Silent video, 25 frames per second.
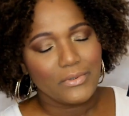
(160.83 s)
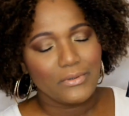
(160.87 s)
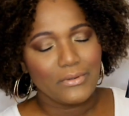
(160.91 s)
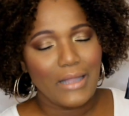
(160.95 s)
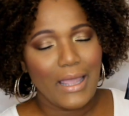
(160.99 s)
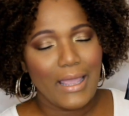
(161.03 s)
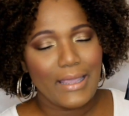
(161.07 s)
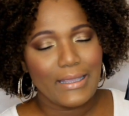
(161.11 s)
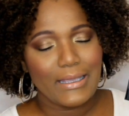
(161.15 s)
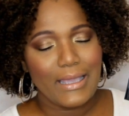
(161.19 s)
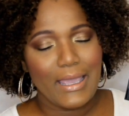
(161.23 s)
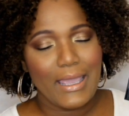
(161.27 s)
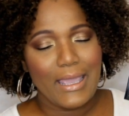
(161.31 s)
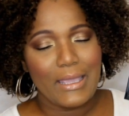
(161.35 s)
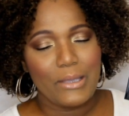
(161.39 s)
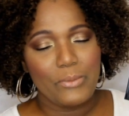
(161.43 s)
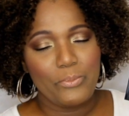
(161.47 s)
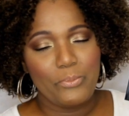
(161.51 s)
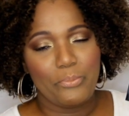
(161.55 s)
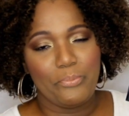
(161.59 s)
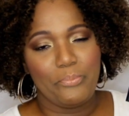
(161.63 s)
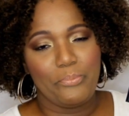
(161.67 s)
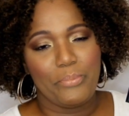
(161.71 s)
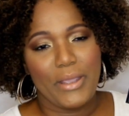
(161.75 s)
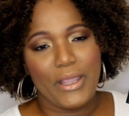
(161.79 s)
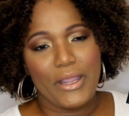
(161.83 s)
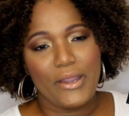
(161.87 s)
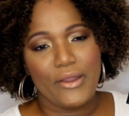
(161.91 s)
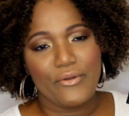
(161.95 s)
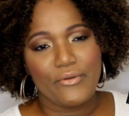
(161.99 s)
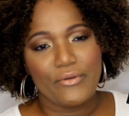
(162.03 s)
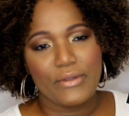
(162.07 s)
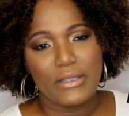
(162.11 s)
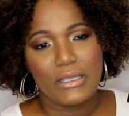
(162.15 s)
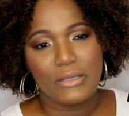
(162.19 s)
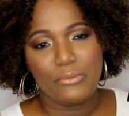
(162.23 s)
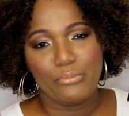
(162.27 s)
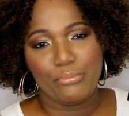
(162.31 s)
like a
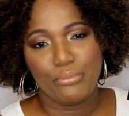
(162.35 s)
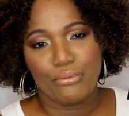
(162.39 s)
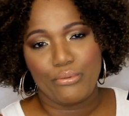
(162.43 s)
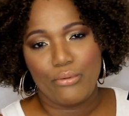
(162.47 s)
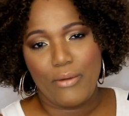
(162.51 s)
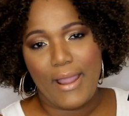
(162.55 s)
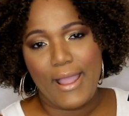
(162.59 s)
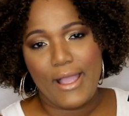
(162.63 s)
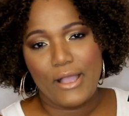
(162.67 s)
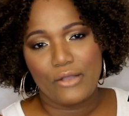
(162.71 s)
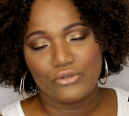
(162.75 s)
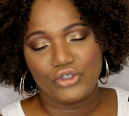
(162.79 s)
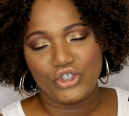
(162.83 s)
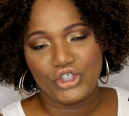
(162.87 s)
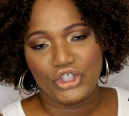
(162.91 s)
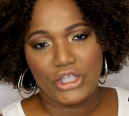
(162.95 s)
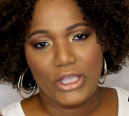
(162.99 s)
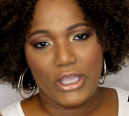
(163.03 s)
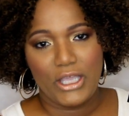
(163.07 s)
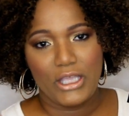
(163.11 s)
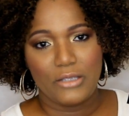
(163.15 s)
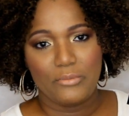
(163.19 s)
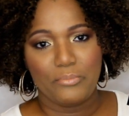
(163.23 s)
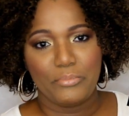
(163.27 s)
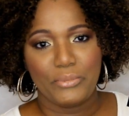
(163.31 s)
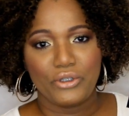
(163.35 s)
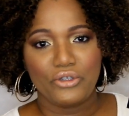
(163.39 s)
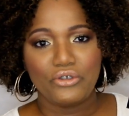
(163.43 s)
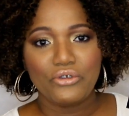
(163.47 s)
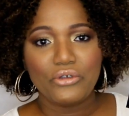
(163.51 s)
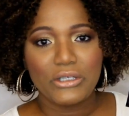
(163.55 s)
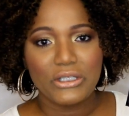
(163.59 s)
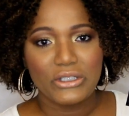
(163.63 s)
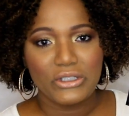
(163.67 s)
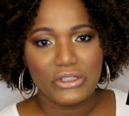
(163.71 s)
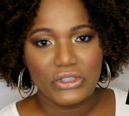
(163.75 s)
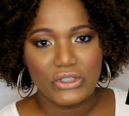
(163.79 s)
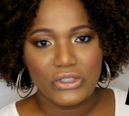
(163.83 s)
berry brown shade, but
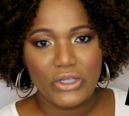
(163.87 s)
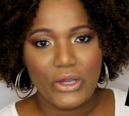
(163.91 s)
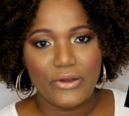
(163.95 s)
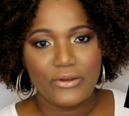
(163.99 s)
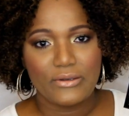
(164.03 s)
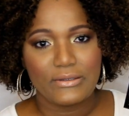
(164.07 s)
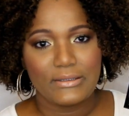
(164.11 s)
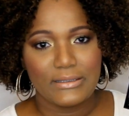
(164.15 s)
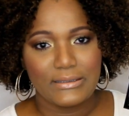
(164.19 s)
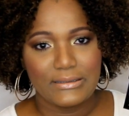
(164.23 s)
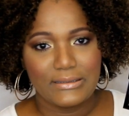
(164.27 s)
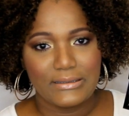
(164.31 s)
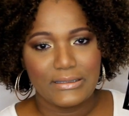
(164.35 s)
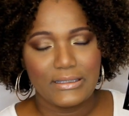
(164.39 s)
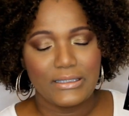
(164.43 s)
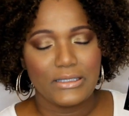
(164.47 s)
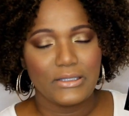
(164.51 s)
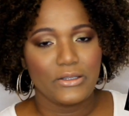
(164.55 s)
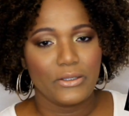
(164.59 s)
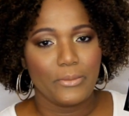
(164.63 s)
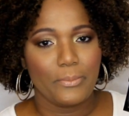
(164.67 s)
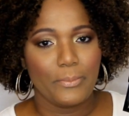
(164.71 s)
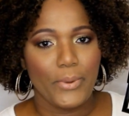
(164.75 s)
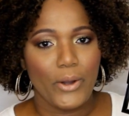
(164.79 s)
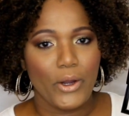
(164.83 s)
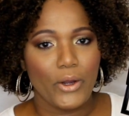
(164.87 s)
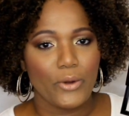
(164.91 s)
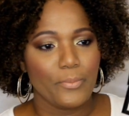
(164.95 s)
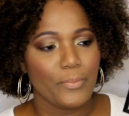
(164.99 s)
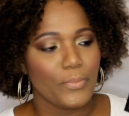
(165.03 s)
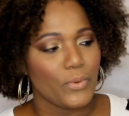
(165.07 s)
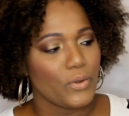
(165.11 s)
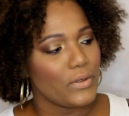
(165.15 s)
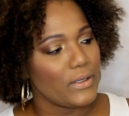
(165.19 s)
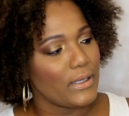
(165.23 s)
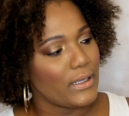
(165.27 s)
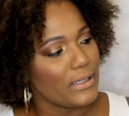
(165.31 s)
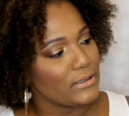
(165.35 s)
you can certainly see the
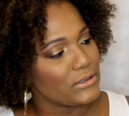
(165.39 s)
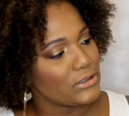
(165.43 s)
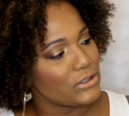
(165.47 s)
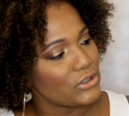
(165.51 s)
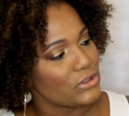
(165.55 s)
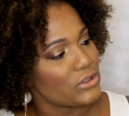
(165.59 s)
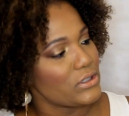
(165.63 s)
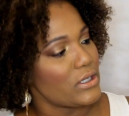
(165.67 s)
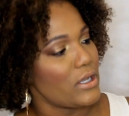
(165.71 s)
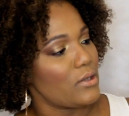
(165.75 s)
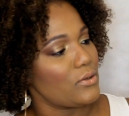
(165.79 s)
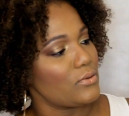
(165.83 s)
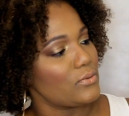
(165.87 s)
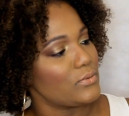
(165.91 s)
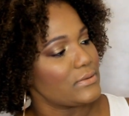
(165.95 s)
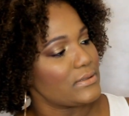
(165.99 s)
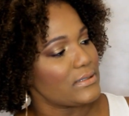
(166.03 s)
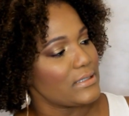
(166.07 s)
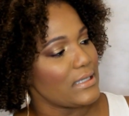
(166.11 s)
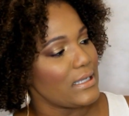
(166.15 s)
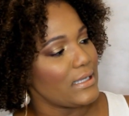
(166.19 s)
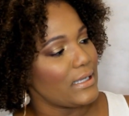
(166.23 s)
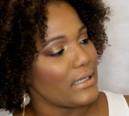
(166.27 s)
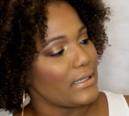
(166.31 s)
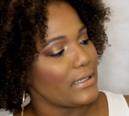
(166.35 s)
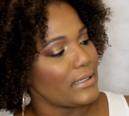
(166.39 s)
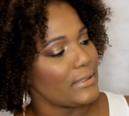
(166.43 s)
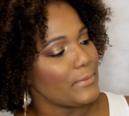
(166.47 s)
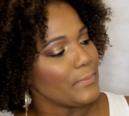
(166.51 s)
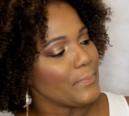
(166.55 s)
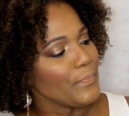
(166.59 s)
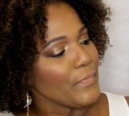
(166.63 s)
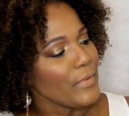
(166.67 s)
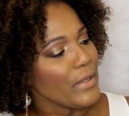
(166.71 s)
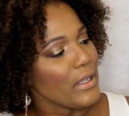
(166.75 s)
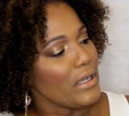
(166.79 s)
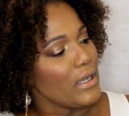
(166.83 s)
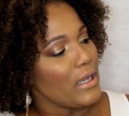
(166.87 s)
purple undertones in it.
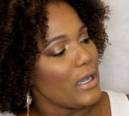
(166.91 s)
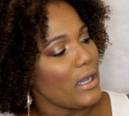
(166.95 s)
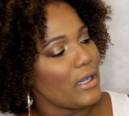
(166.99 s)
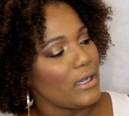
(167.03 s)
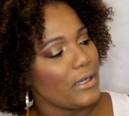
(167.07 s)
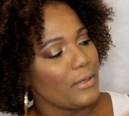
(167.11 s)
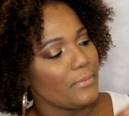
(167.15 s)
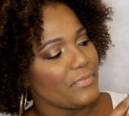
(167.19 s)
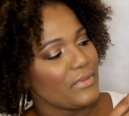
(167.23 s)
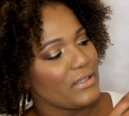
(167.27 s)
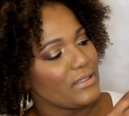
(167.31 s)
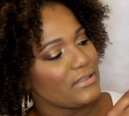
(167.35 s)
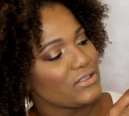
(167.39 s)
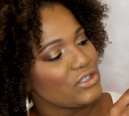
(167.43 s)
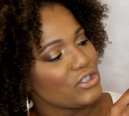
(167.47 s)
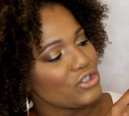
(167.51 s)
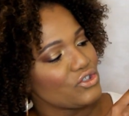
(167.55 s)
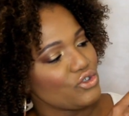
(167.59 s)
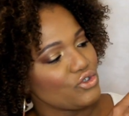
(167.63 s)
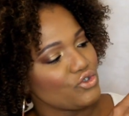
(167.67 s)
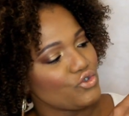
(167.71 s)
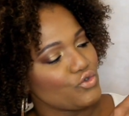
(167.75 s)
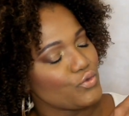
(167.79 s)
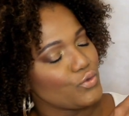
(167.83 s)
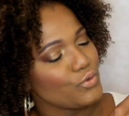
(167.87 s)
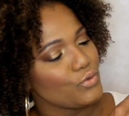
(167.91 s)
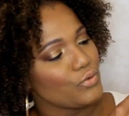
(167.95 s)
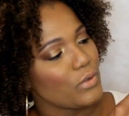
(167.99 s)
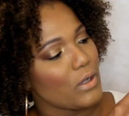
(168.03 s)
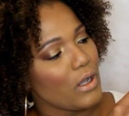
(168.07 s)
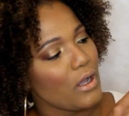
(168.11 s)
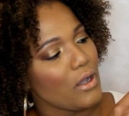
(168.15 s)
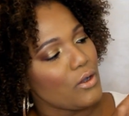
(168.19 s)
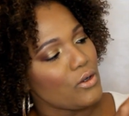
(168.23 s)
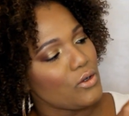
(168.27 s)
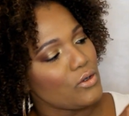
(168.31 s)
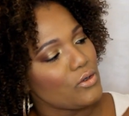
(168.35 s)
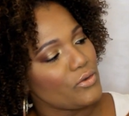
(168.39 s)
This is a true
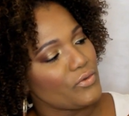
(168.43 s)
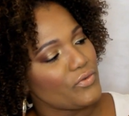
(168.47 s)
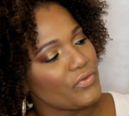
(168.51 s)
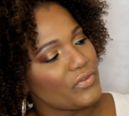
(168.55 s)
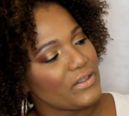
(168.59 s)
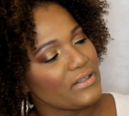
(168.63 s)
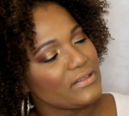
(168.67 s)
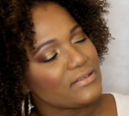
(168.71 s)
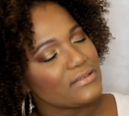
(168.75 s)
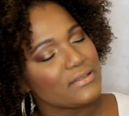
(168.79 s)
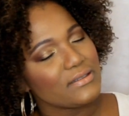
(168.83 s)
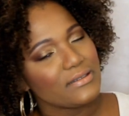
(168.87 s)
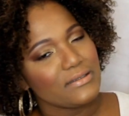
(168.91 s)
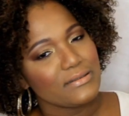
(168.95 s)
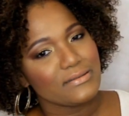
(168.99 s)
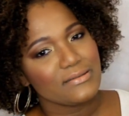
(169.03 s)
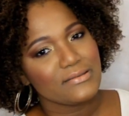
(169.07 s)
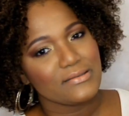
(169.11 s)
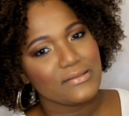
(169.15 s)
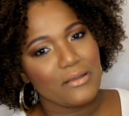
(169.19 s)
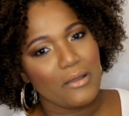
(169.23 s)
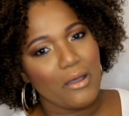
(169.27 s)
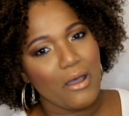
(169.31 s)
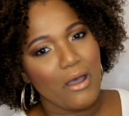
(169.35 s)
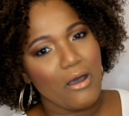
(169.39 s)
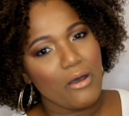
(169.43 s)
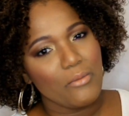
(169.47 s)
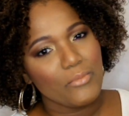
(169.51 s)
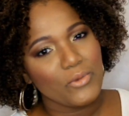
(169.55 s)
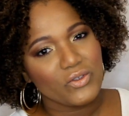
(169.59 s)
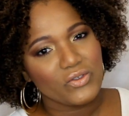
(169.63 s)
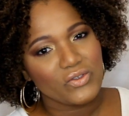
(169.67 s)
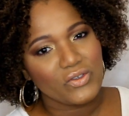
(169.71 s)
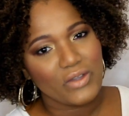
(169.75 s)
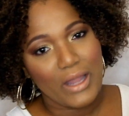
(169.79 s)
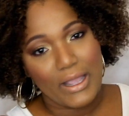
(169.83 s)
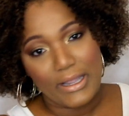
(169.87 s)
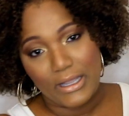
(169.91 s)
gold. This is
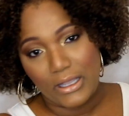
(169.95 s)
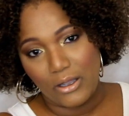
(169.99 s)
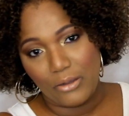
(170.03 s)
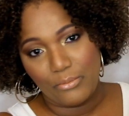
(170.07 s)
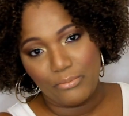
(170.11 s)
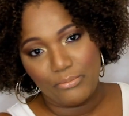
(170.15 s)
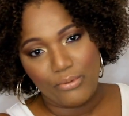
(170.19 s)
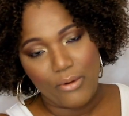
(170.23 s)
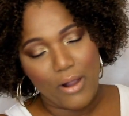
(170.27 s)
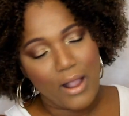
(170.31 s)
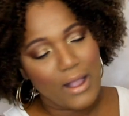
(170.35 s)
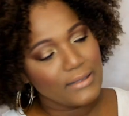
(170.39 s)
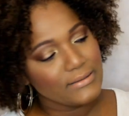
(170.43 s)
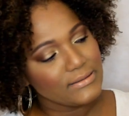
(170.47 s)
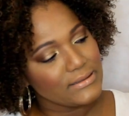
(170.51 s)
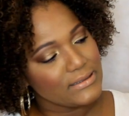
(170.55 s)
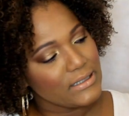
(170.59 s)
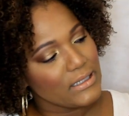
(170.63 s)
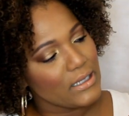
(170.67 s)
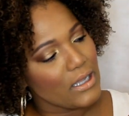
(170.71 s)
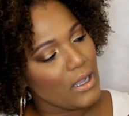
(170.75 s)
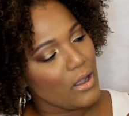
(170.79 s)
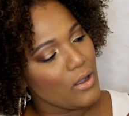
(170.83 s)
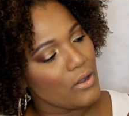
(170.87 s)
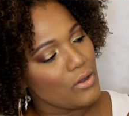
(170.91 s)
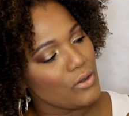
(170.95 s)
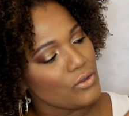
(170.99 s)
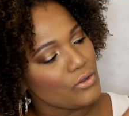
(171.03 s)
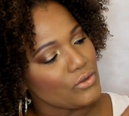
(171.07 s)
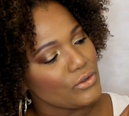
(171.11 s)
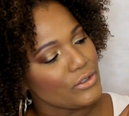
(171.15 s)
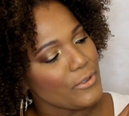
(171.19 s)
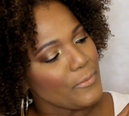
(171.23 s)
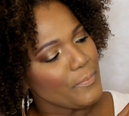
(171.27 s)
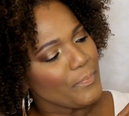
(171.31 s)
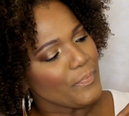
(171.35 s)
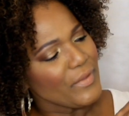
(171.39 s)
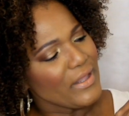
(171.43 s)
almost like a bronzy
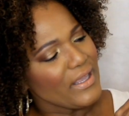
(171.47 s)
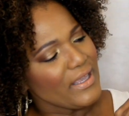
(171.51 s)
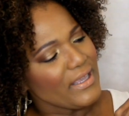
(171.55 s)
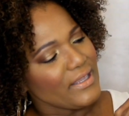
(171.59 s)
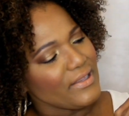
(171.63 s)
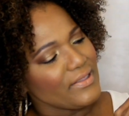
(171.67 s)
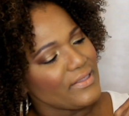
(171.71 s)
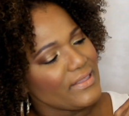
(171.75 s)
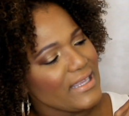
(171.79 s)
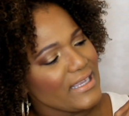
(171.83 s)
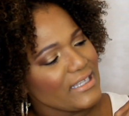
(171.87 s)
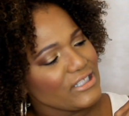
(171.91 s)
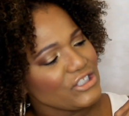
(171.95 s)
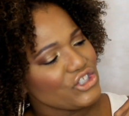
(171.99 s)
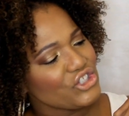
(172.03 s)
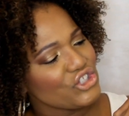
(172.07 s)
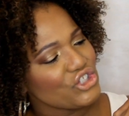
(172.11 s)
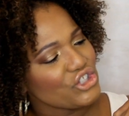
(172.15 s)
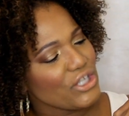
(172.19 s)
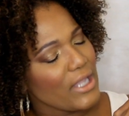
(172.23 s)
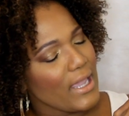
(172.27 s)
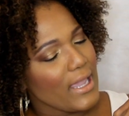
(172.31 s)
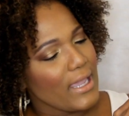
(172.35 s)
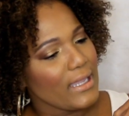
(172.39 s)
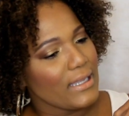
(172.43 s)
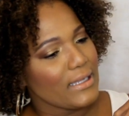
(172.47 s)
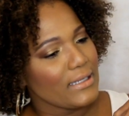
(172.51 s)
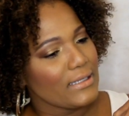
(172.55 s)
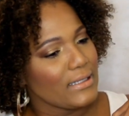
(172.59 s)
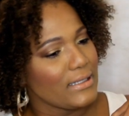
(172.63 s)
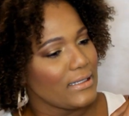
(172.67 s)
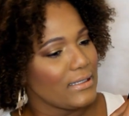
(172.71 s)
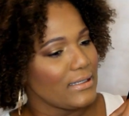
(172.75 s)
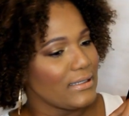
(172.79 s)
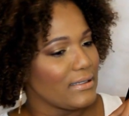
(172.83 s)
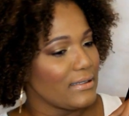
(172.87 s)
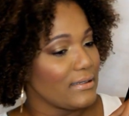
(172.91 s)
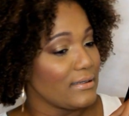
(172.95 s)
gold. This shade
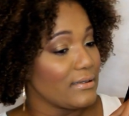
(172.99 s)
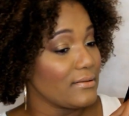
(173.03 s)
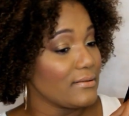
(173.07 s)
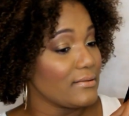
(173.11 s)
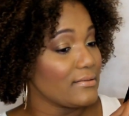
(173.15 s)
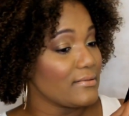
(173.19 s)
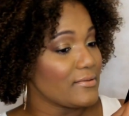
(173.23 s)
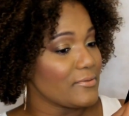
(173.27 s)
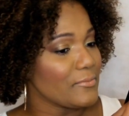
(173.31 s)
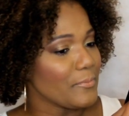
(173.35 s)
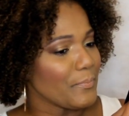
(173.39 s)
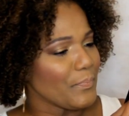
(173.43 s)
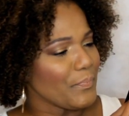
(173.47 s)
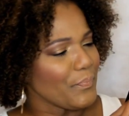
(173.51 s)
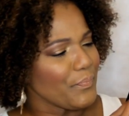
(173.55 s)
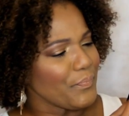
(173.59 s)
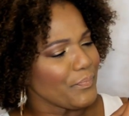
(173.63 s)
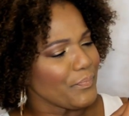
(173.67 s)
is